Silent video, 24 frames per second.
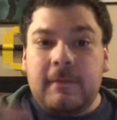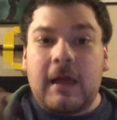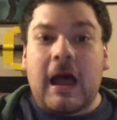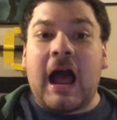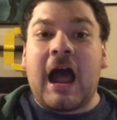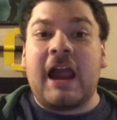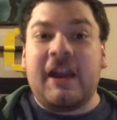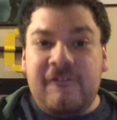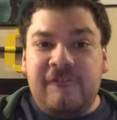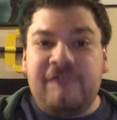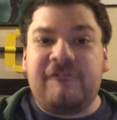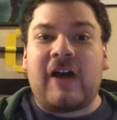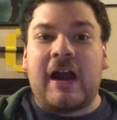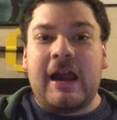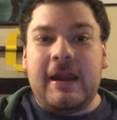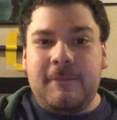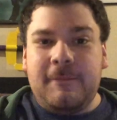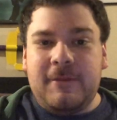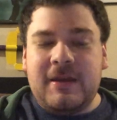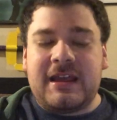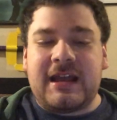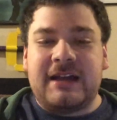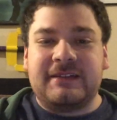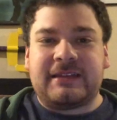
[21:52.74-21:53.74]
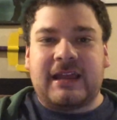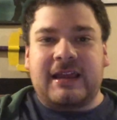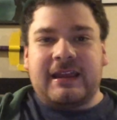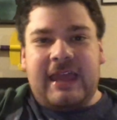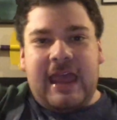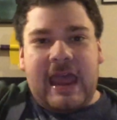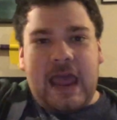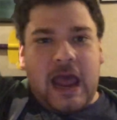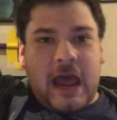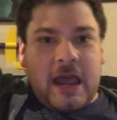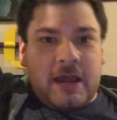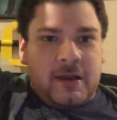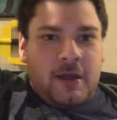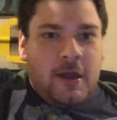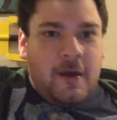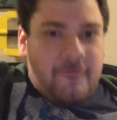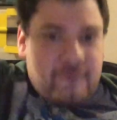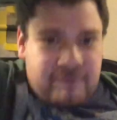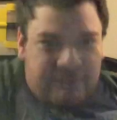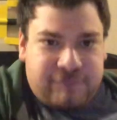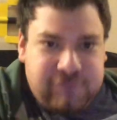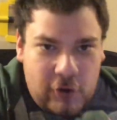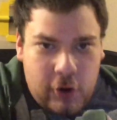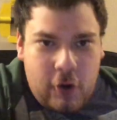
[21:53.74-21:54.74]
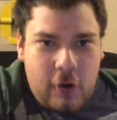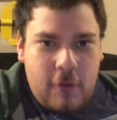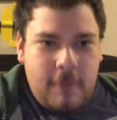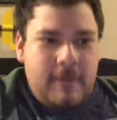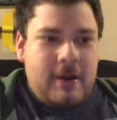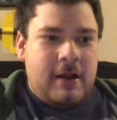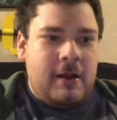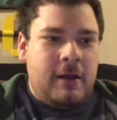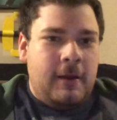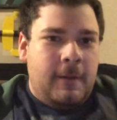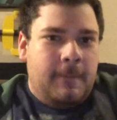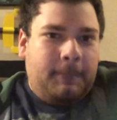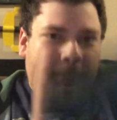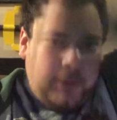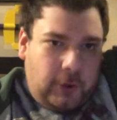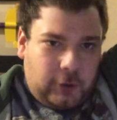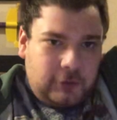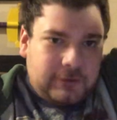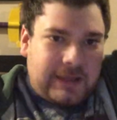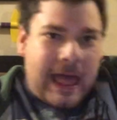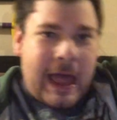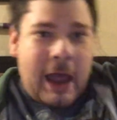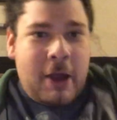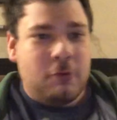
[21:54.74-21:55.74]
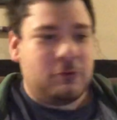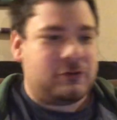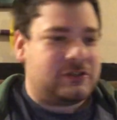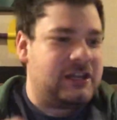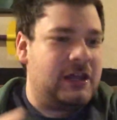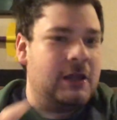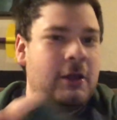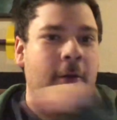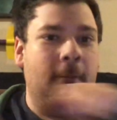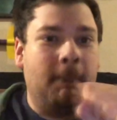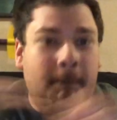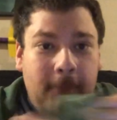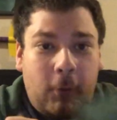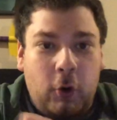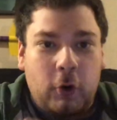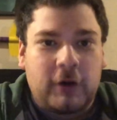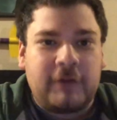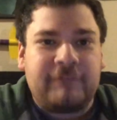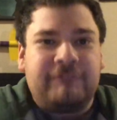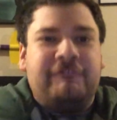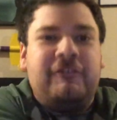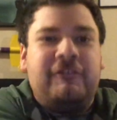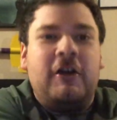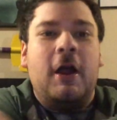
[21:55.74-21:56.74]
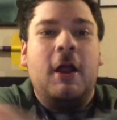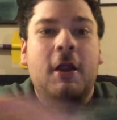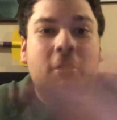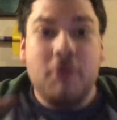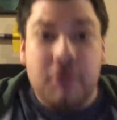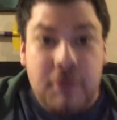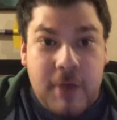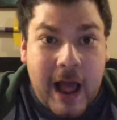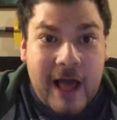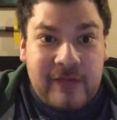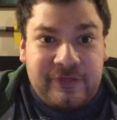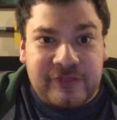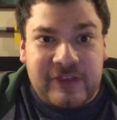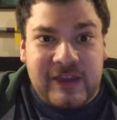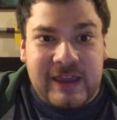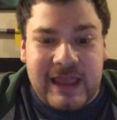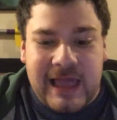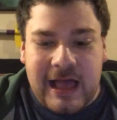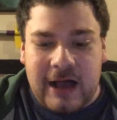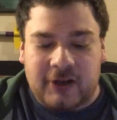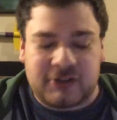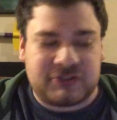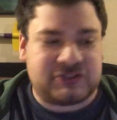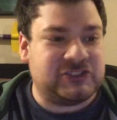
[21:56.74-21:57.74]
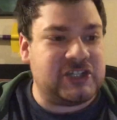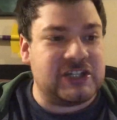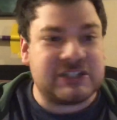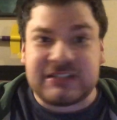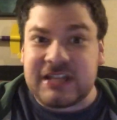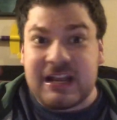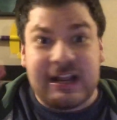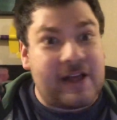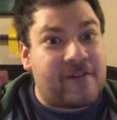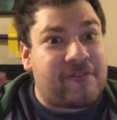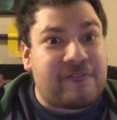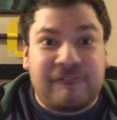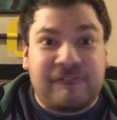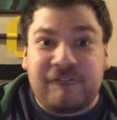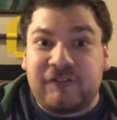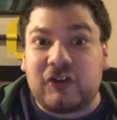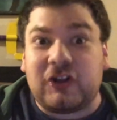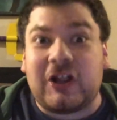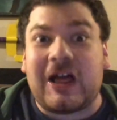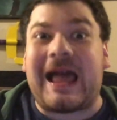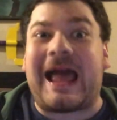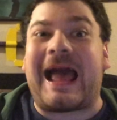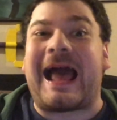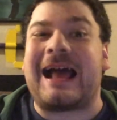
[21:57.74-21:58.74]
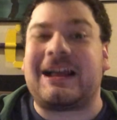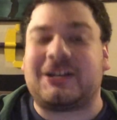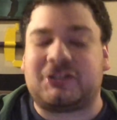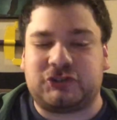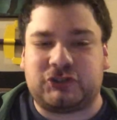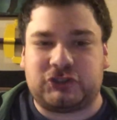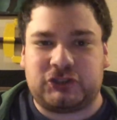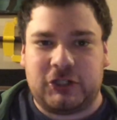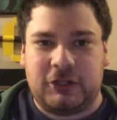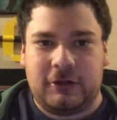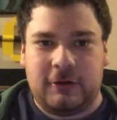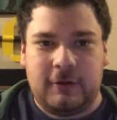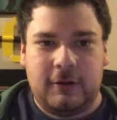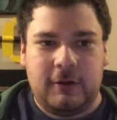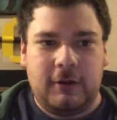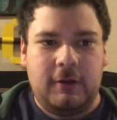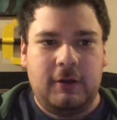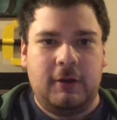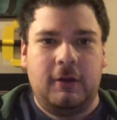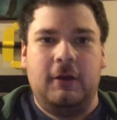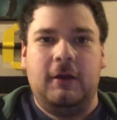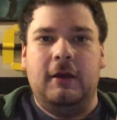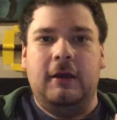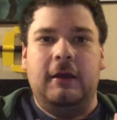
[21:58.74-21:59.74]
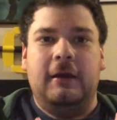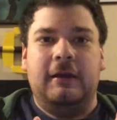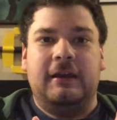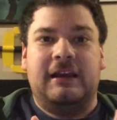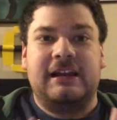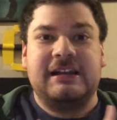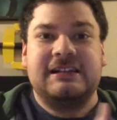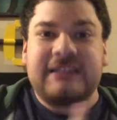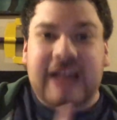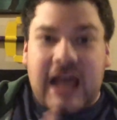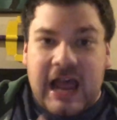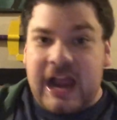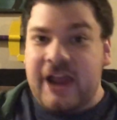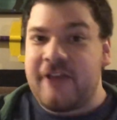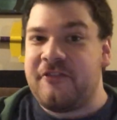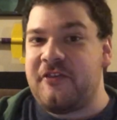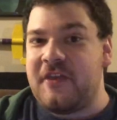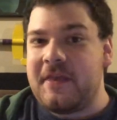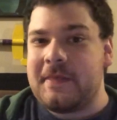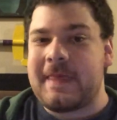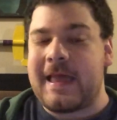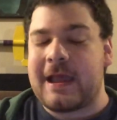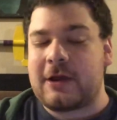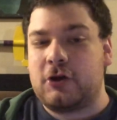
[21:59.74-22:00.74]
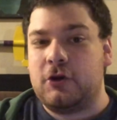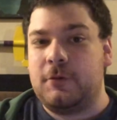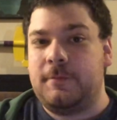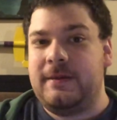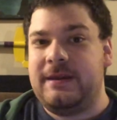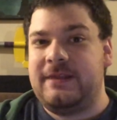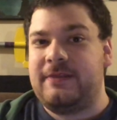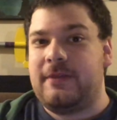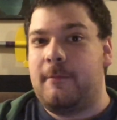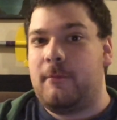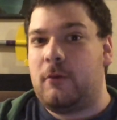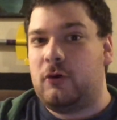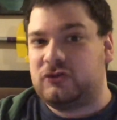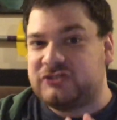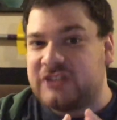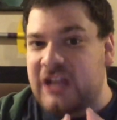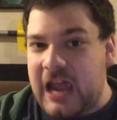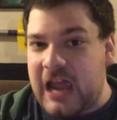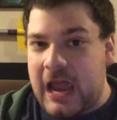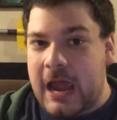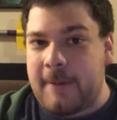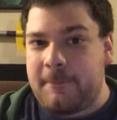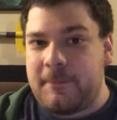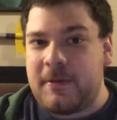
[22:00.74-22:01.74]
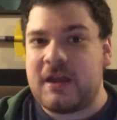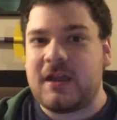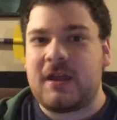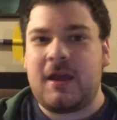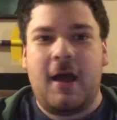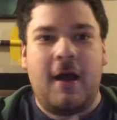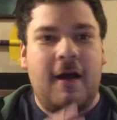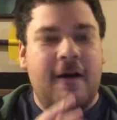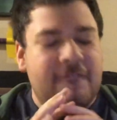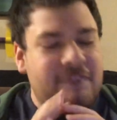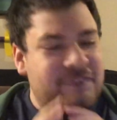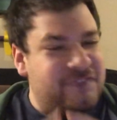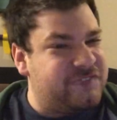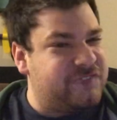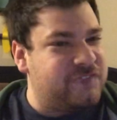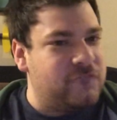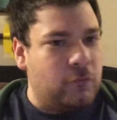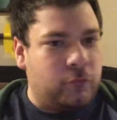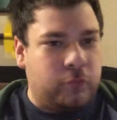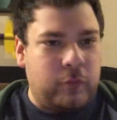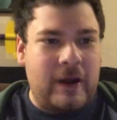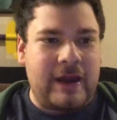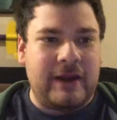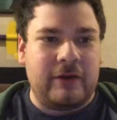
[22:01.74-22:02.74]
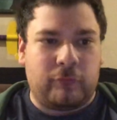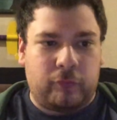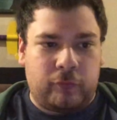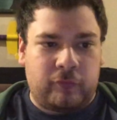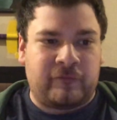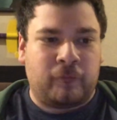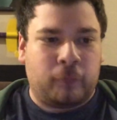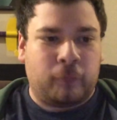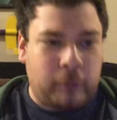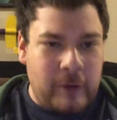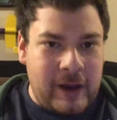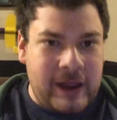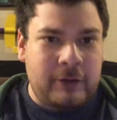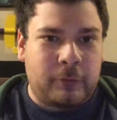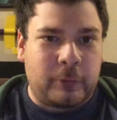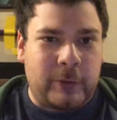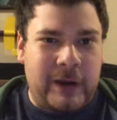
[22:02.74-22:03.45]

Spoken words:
I fight because I can, boom, pull out, morph, nothing else, just in a flash. Because I think that could be the most epic Red